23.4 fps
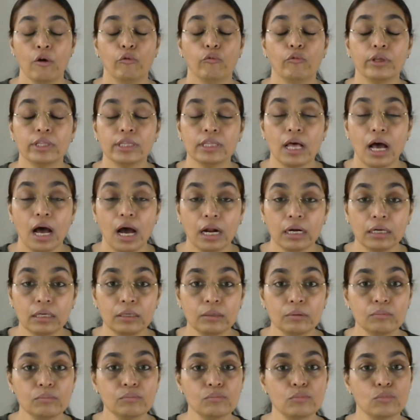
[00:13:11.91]
with
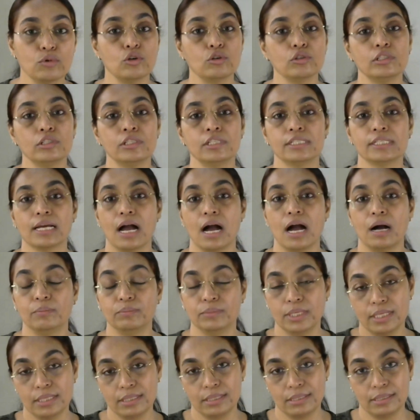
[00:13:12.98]
utmost
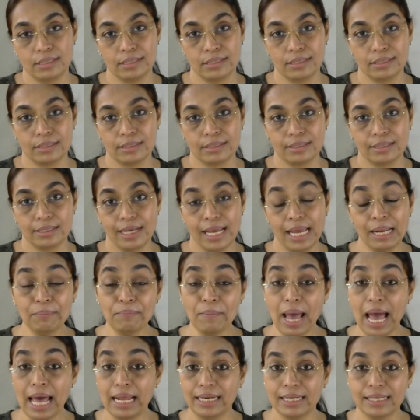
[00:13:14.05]
calmness and
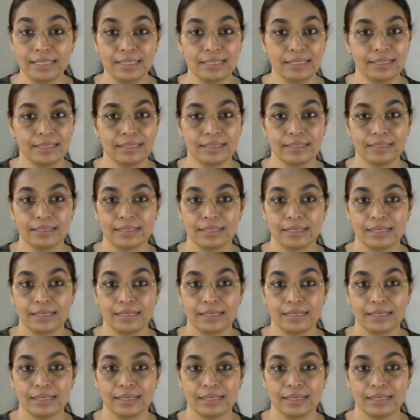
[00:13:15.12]
balance,